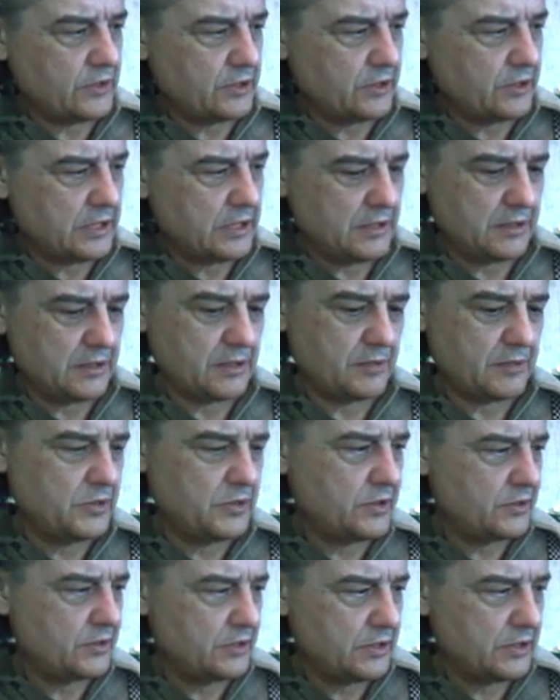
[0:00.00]
get it
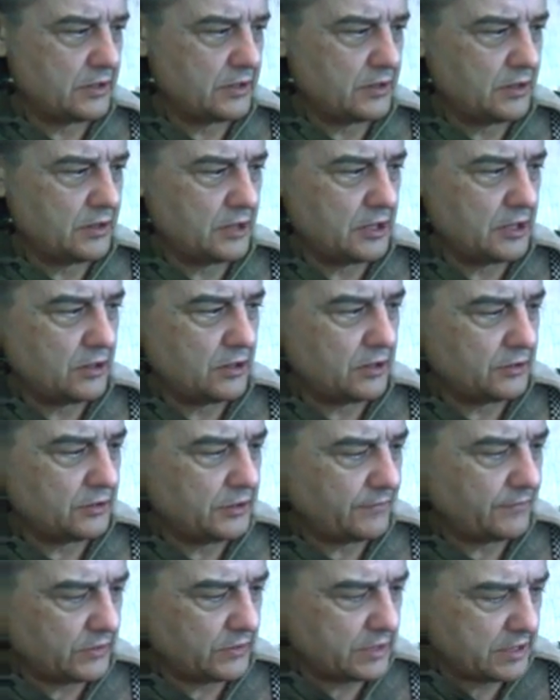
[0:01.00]
up into there, all
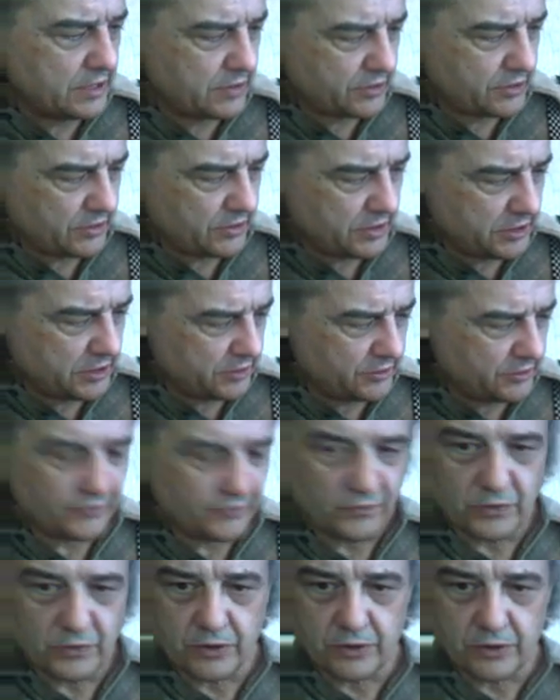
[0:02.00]
different calculators
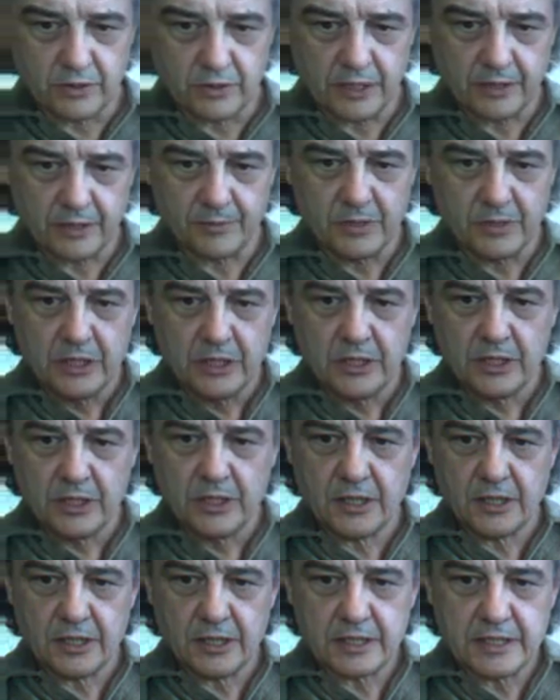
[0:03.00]
for
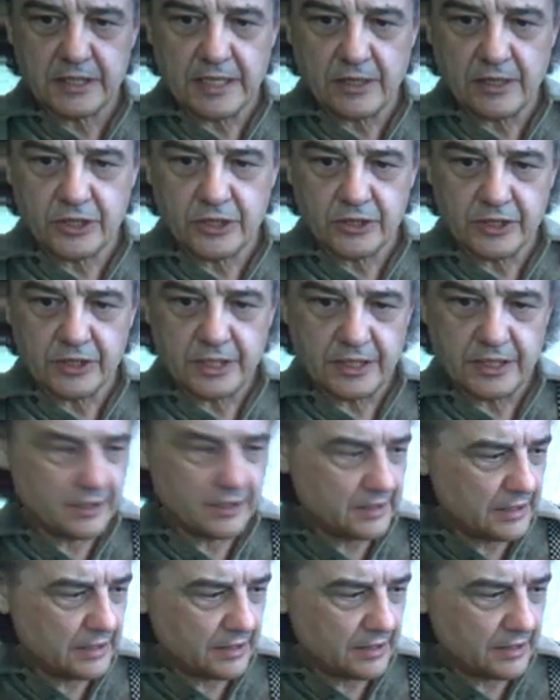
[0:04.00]
calculating